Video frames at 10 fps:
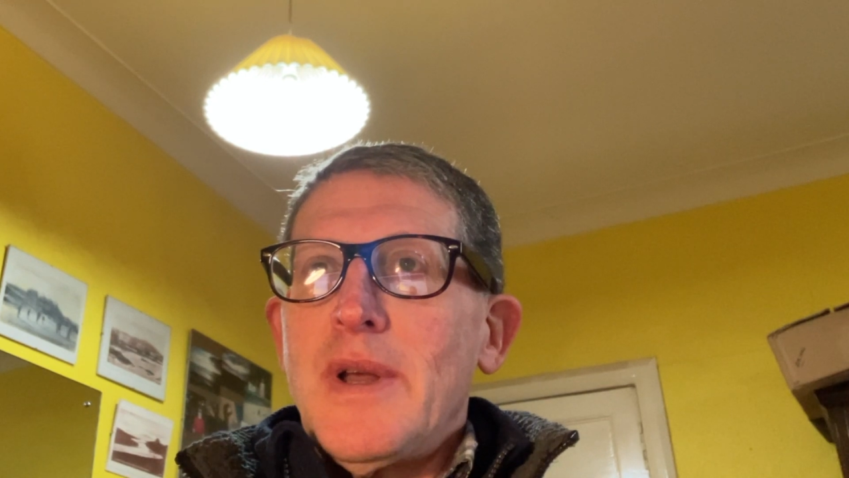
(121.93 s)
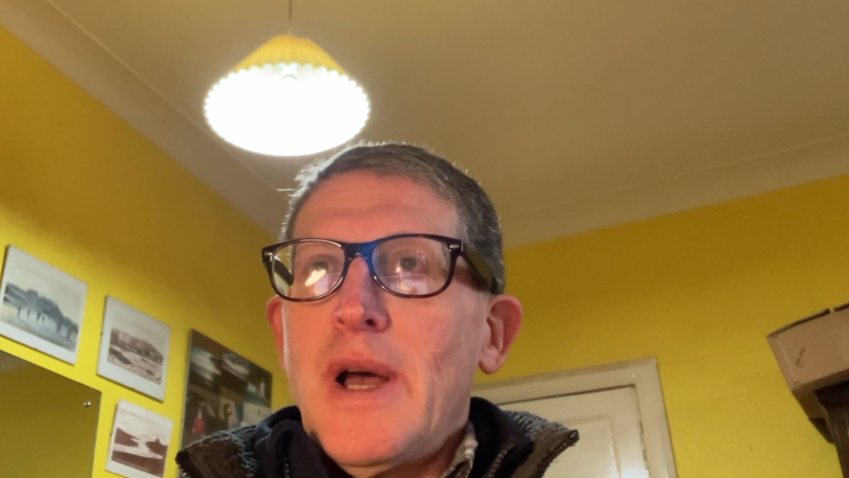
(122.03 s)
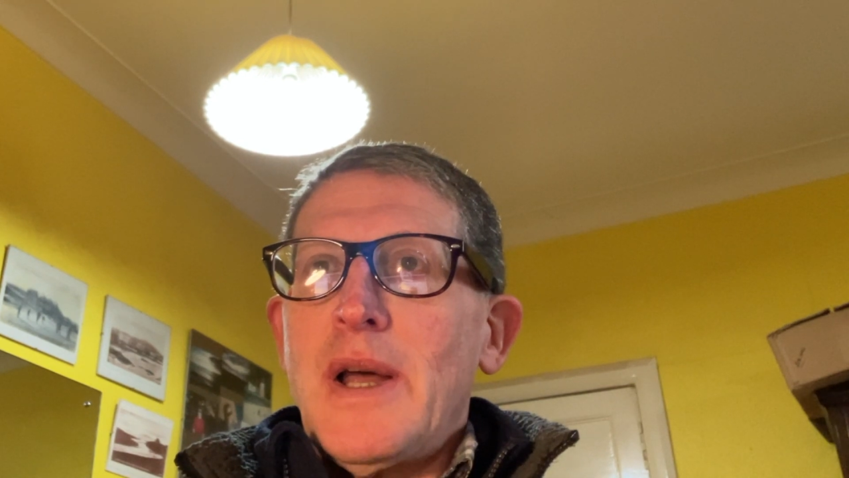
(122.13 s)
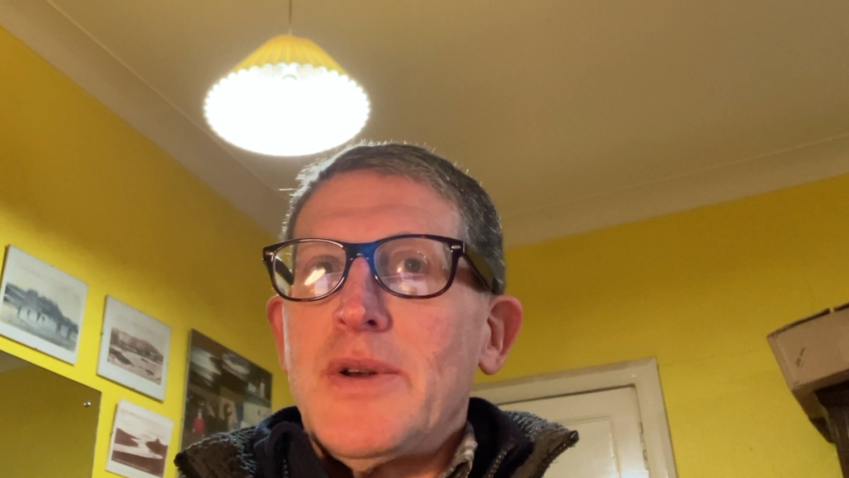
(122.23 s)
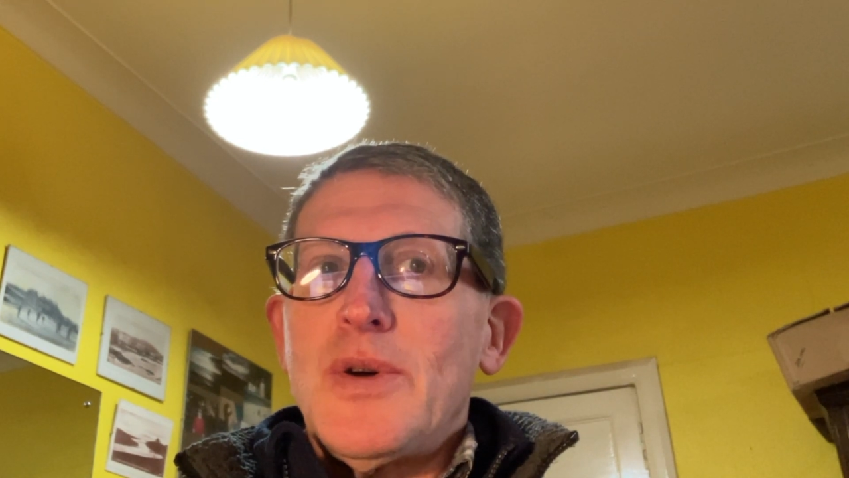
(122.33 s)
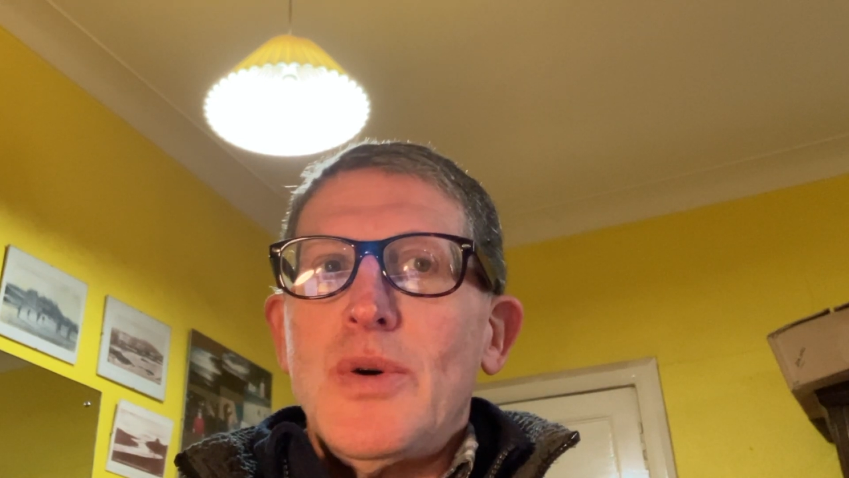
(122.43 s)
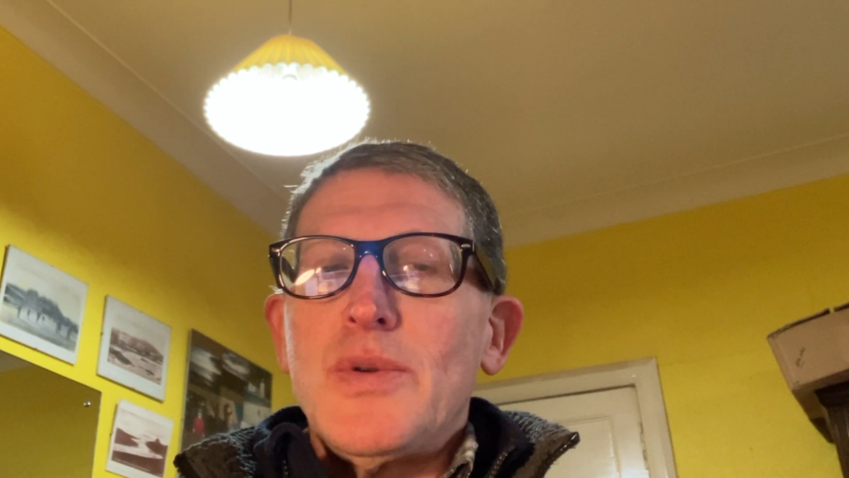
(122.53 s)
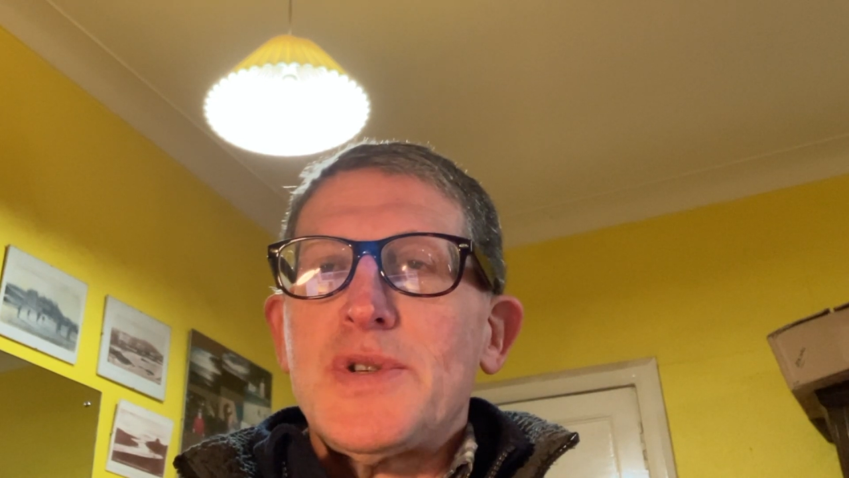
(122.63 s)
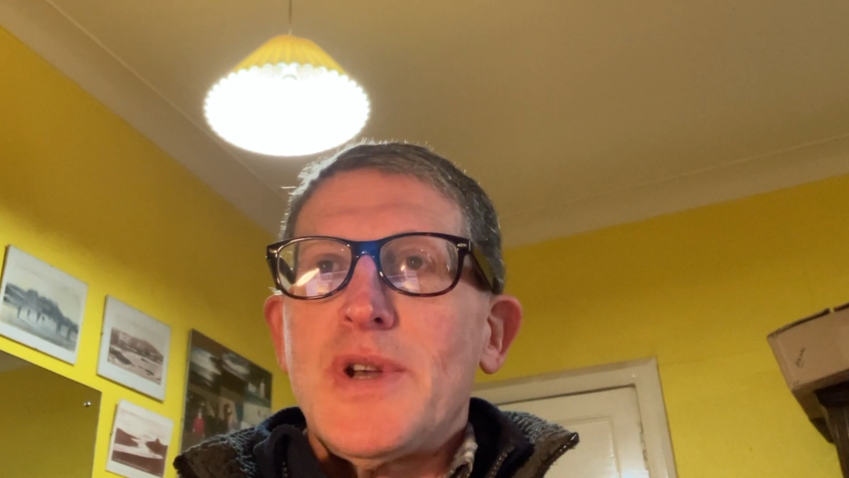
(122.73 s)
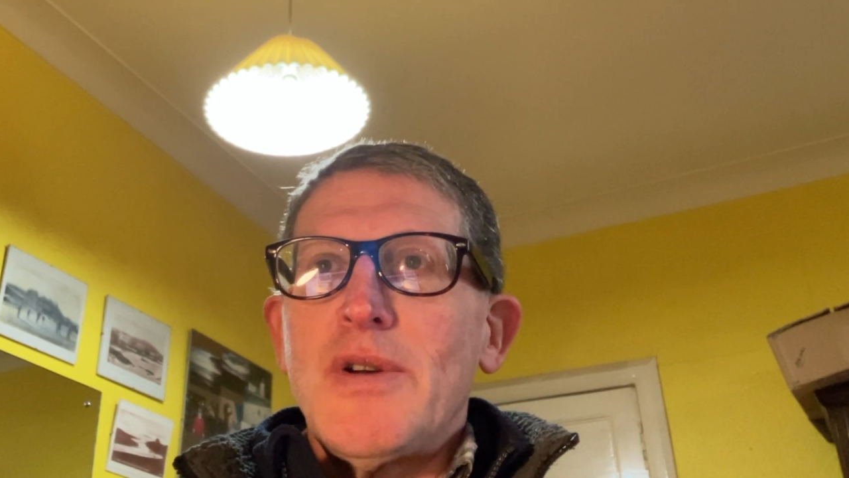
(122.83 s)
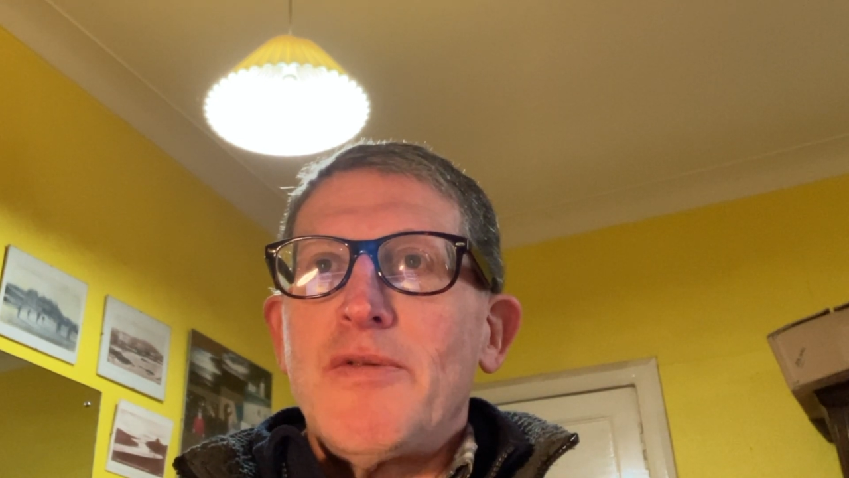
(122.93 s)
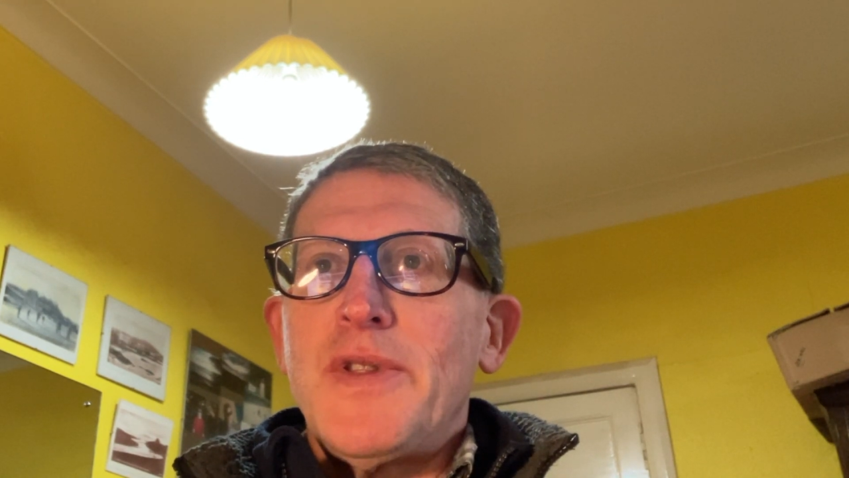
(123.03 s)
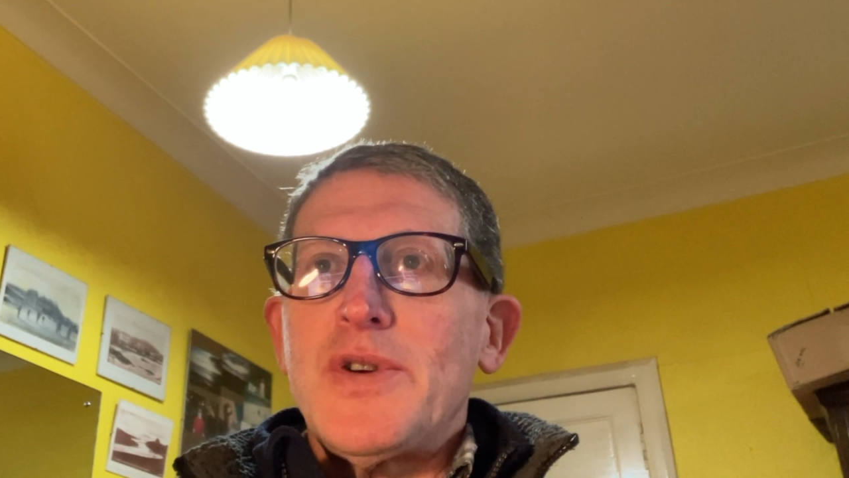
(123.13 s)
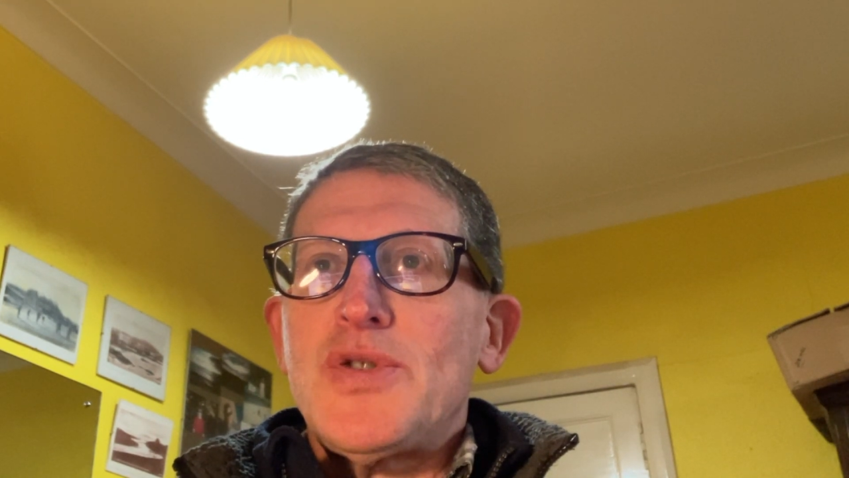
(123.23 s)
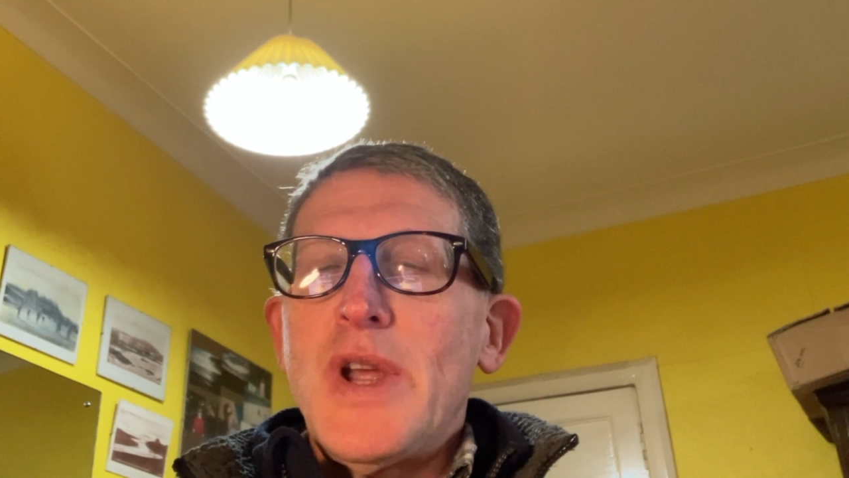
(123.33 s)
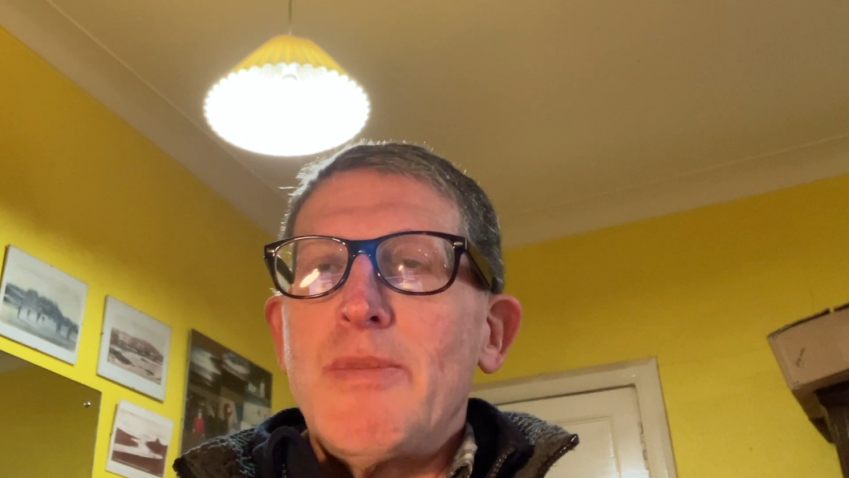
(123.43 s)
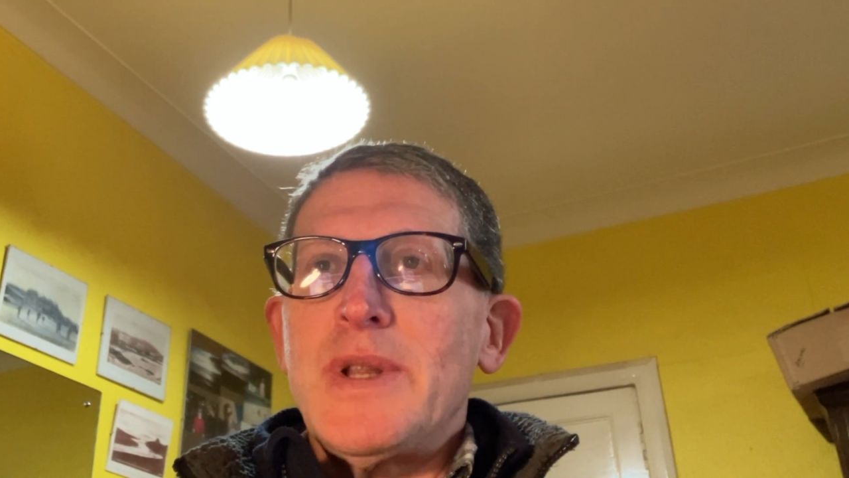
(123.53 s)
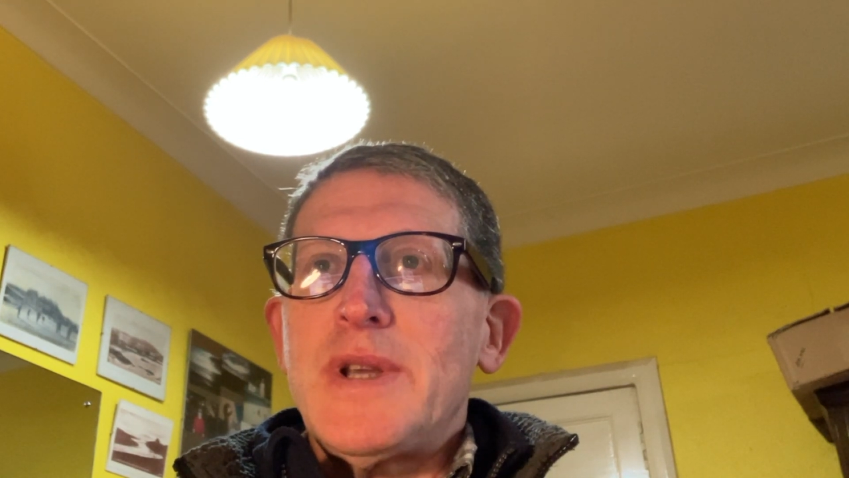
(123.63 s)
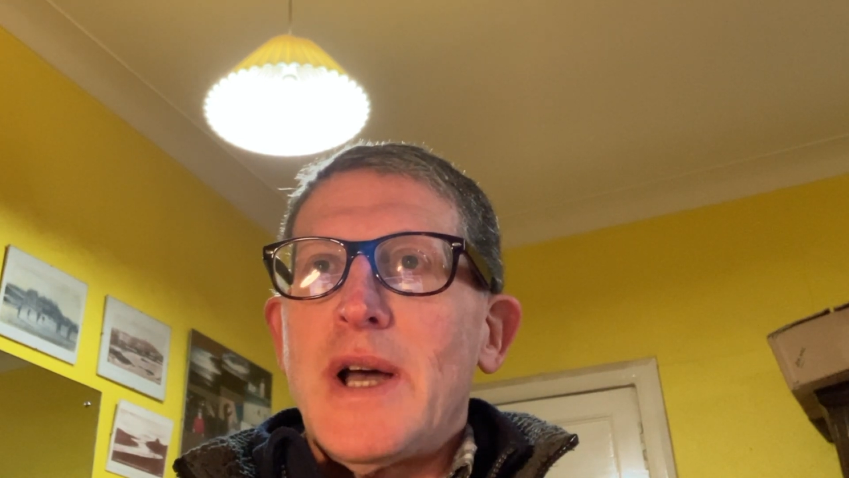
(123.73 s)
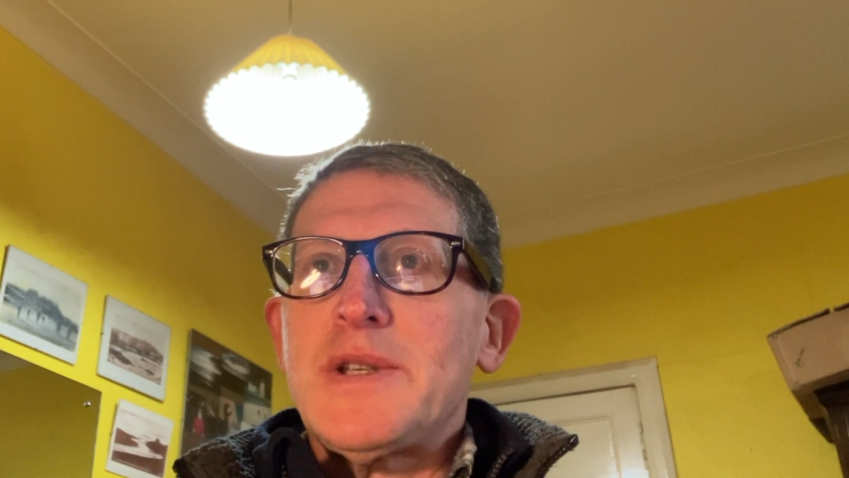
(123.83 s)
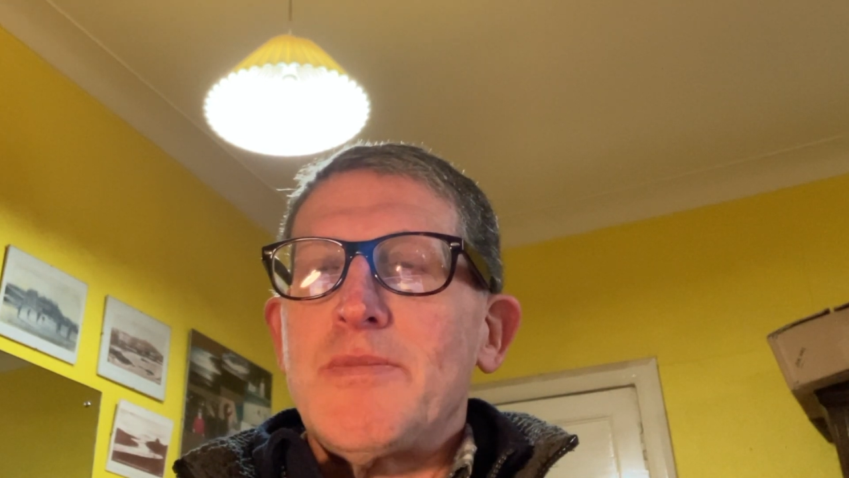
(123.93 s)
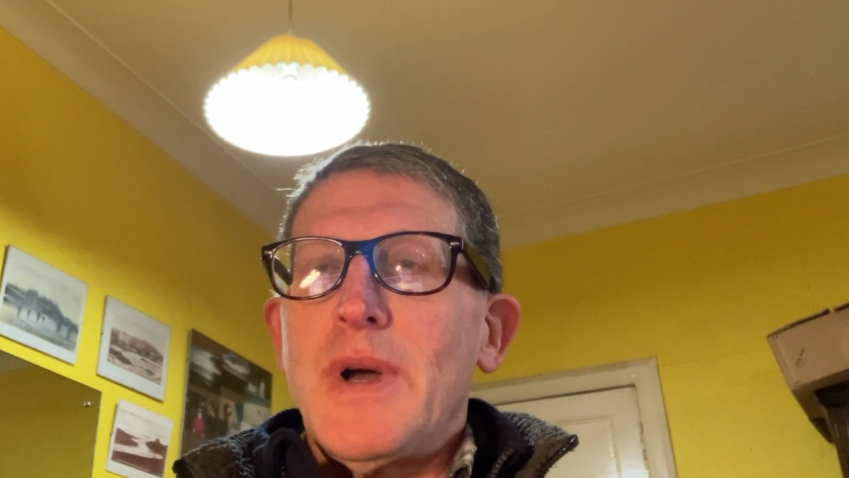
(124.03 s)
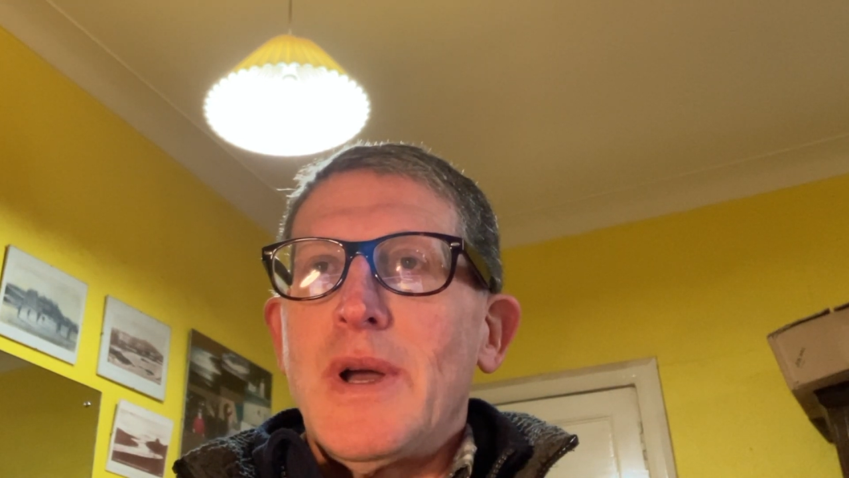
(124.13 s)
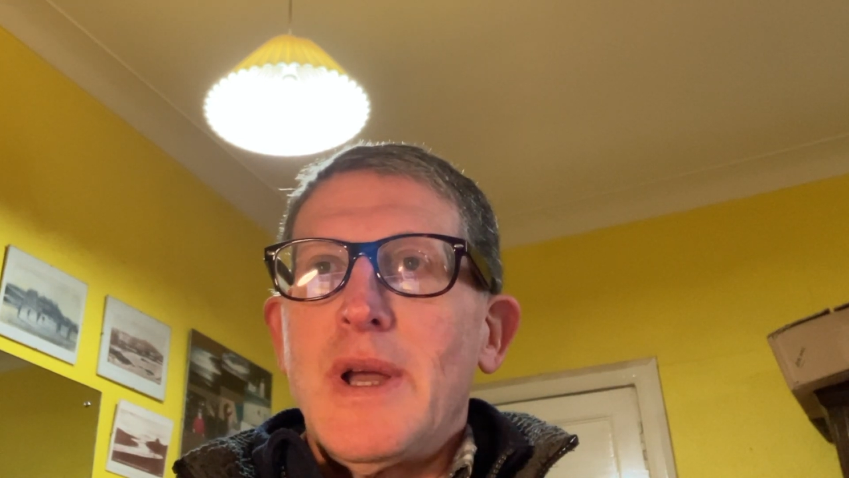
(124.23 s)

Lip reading: and also for the treatment asthma.